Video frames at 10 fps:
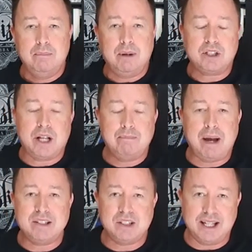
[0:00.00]
Much like
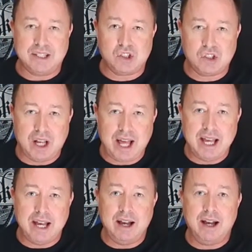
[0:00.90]
bands like
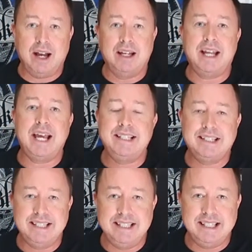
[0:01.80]
Slayer and
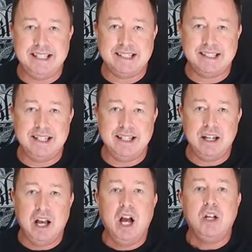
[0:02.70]

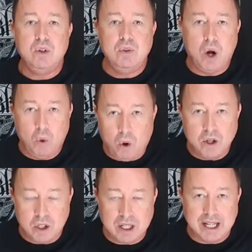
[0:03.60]
AC/DC, you know
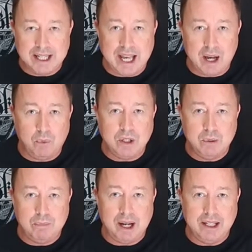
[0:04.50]
what you're going to get when
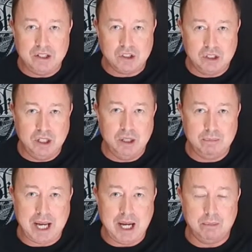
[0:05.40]
you buy a
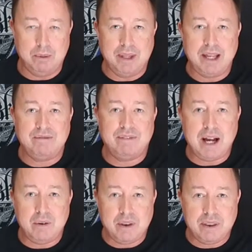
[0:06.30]
Disturbed album. They
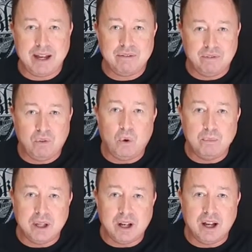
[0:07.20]
found their
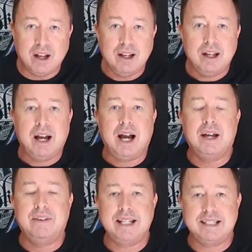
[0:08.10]
formula
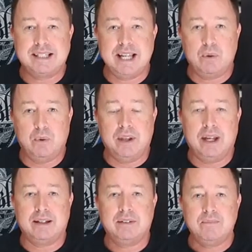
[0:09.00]
and they stick with
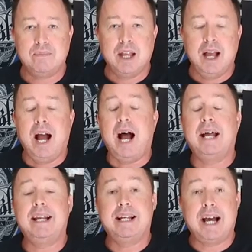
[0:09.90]
it.
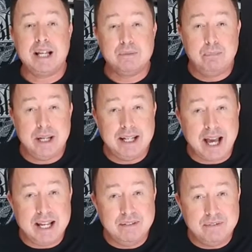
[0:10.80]
And it has
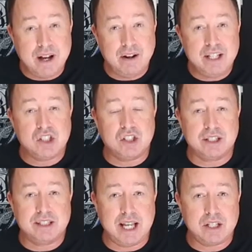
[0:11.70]
been a very
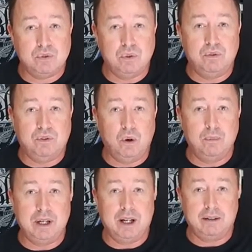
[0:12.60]
successful
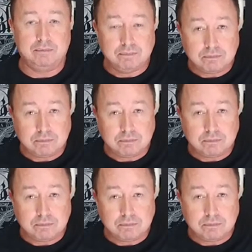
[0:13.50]
formula.